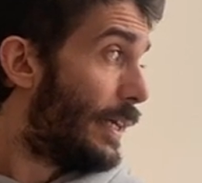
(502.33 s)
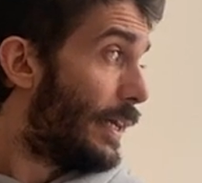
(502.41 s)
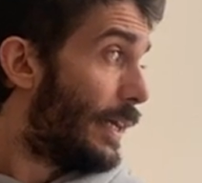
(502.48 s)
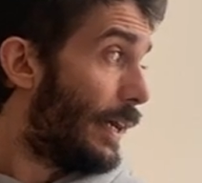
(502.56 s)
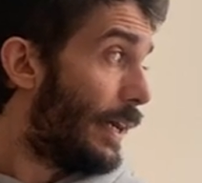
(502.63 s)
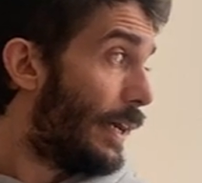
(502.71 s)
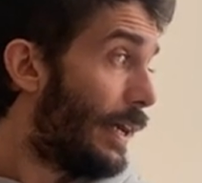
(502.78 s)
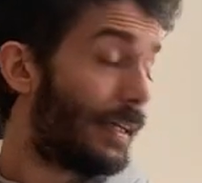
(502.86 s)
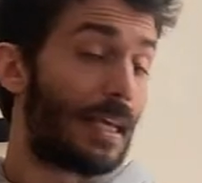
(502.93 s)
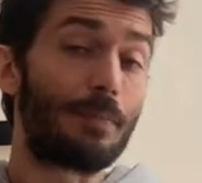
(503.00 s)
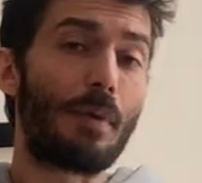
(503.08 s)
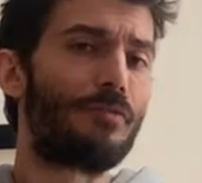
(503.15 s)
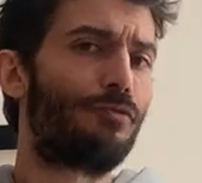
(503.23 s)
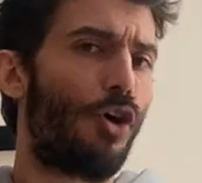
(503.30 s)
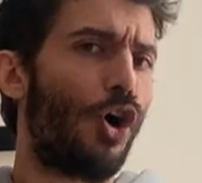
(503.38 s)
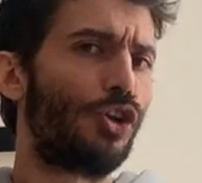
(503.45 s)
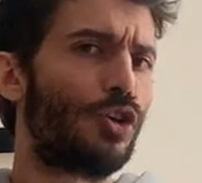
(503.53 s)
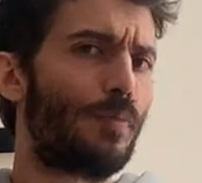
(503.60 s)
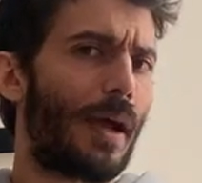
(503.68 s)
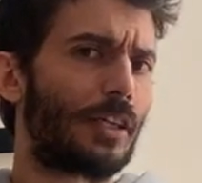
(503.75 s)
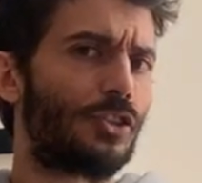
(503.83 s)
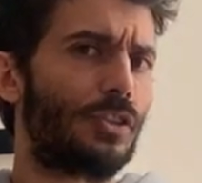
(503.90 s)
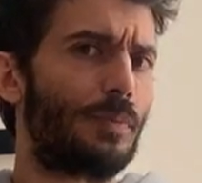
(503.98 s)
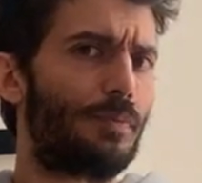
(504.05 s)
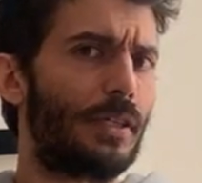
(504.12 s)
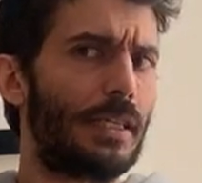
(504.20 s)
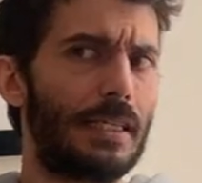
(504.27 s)
uh, and keep my volume
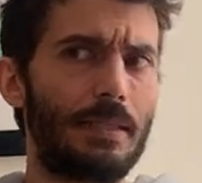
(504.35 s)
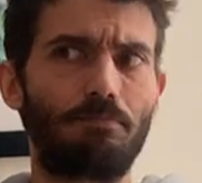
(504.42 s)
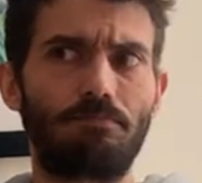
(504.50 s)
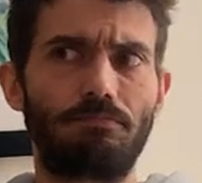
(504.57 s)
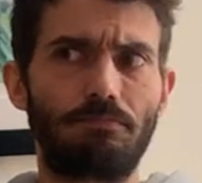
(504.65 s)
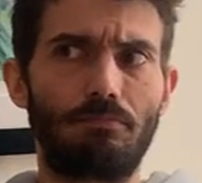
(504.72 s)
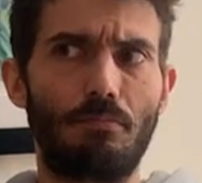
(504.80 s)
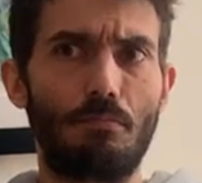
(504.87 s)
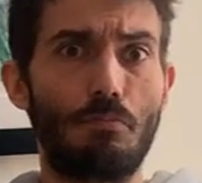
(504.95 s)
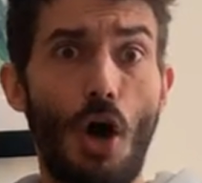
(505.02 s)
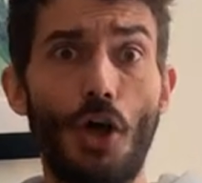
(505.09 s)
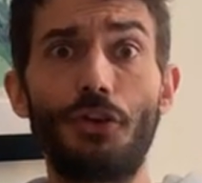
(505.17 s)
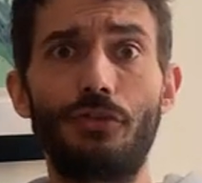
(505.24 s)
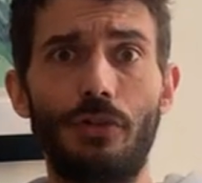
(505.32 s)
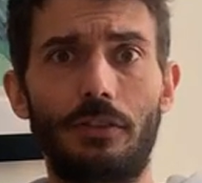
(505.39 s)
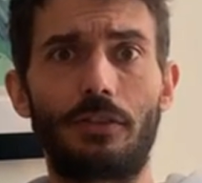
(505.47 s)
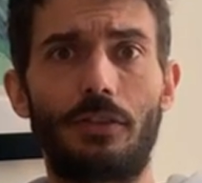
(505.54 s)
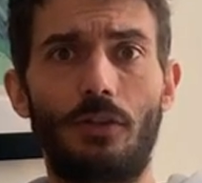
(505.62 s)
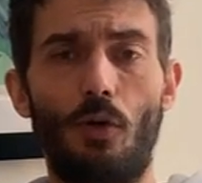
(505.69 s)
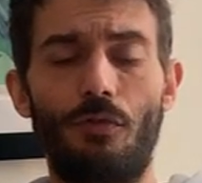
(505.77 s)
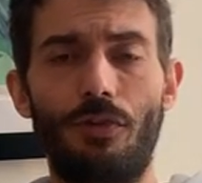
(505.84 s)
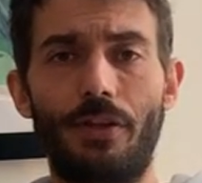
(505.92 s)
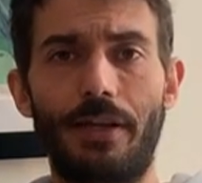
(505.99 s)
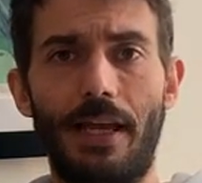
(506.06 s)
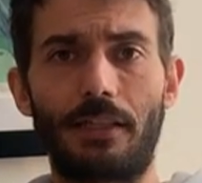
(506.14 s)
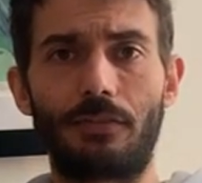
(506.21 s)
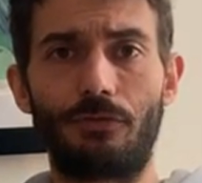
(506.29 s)
actually pretty moderate over the
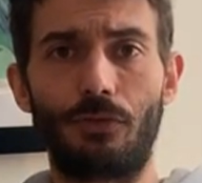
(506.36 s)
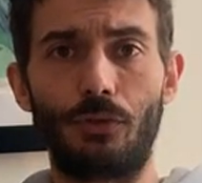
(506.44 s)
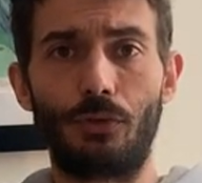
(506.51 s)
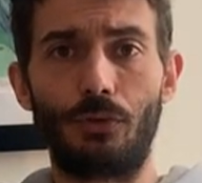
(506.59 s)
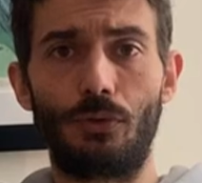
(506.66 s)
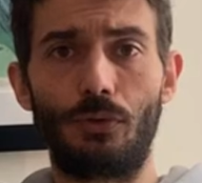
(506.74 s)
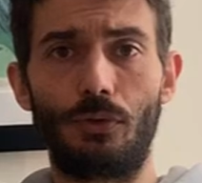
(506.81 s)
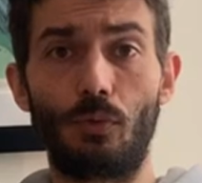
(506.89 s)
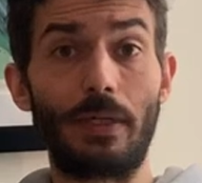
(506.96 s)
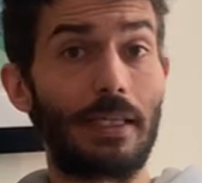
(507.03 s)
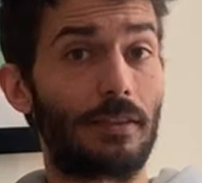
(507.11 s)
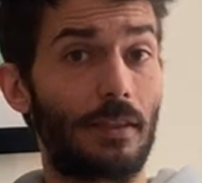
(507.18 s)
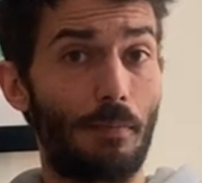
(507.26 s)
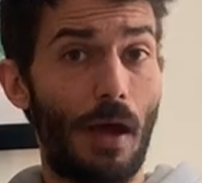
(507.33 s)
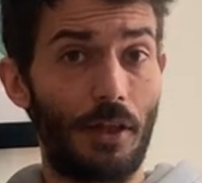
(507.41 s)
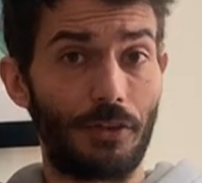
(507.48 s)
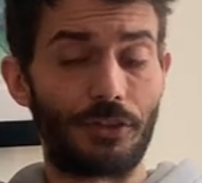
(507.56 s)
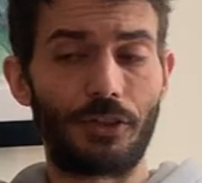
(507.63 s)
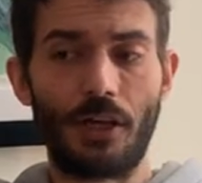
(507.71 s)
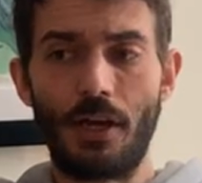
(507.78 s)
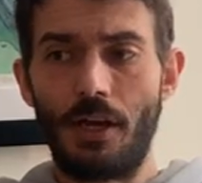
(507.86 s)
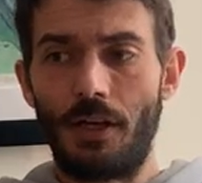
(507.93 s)
next few weeks and months.